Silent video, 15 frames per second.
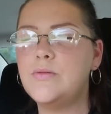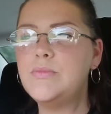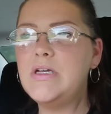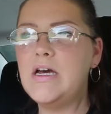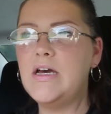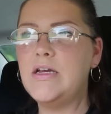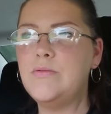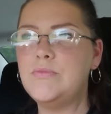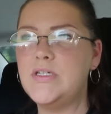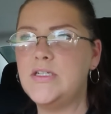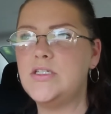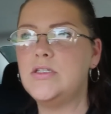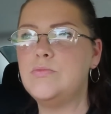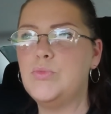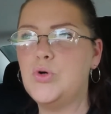sometimes
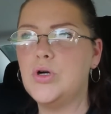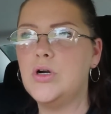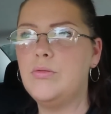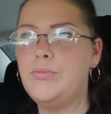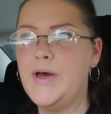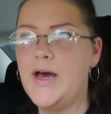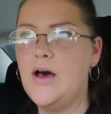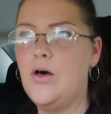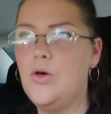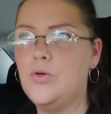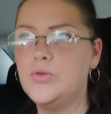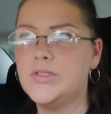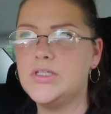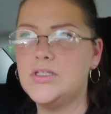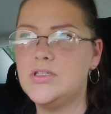it's more
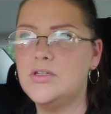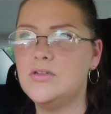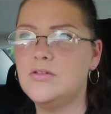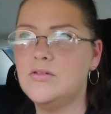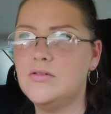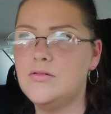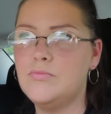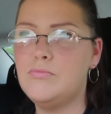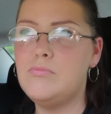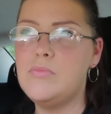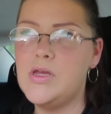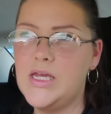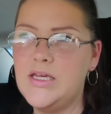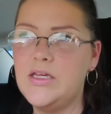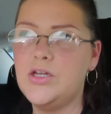about
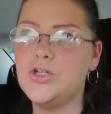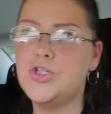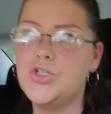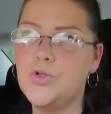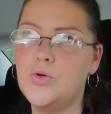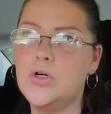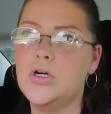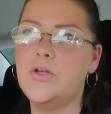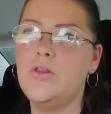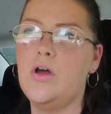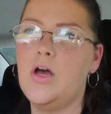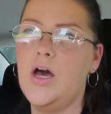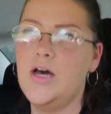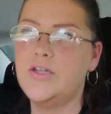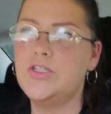making sure
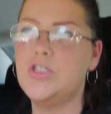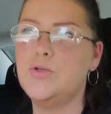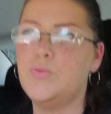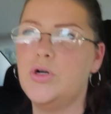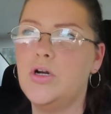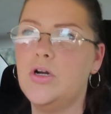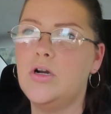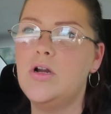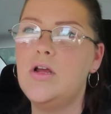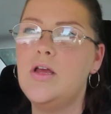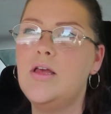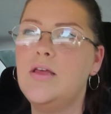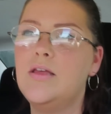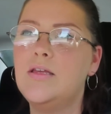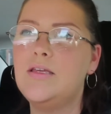the customer
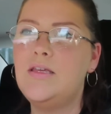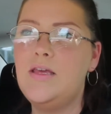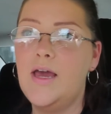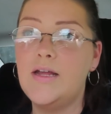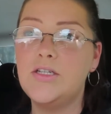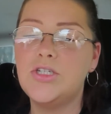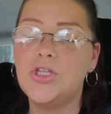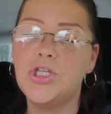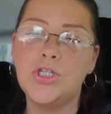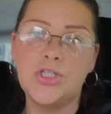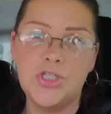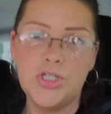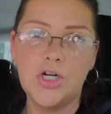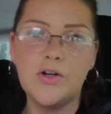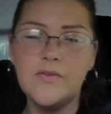gets the
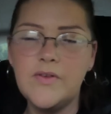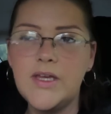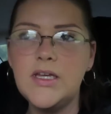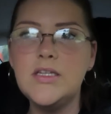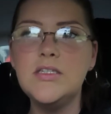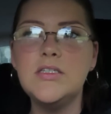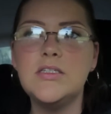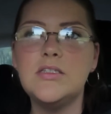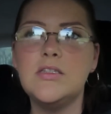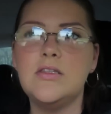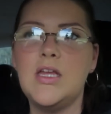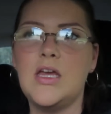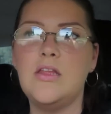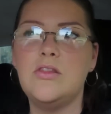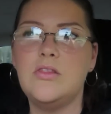service
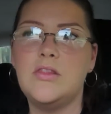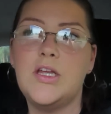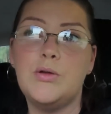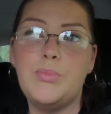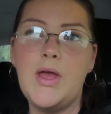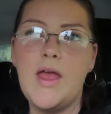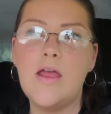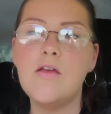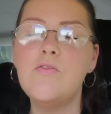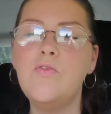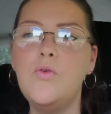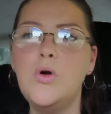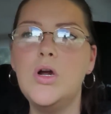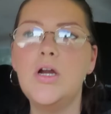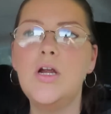that they're paying
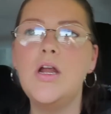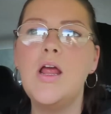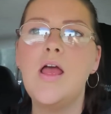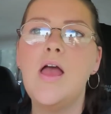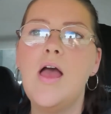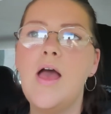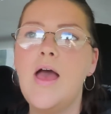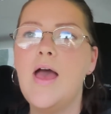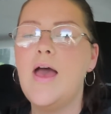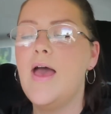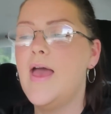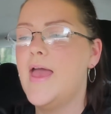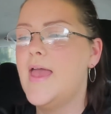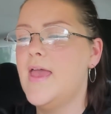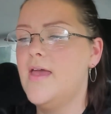for
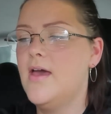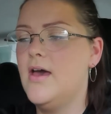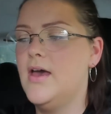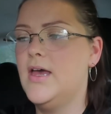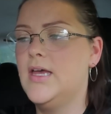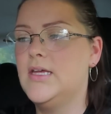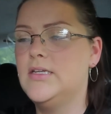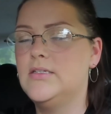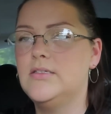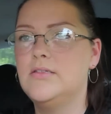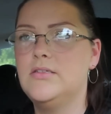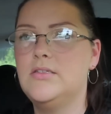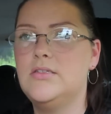and